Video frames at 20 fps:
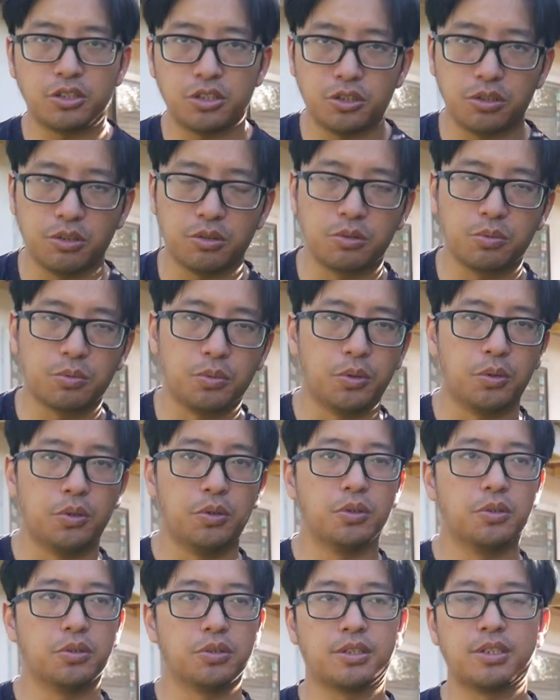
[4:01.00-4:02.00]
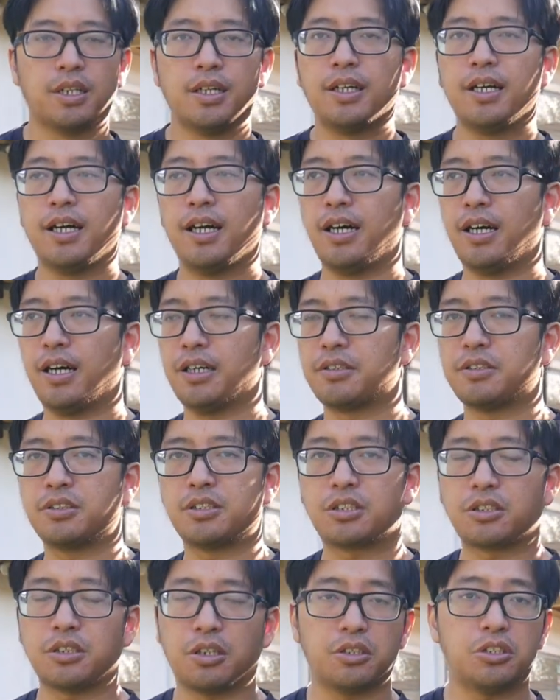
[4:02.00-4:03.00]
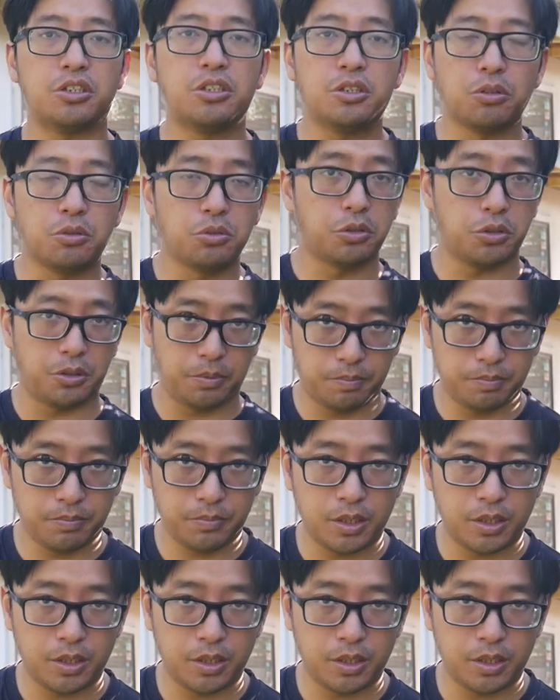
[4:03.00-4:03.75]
shield walls, the Scottish children.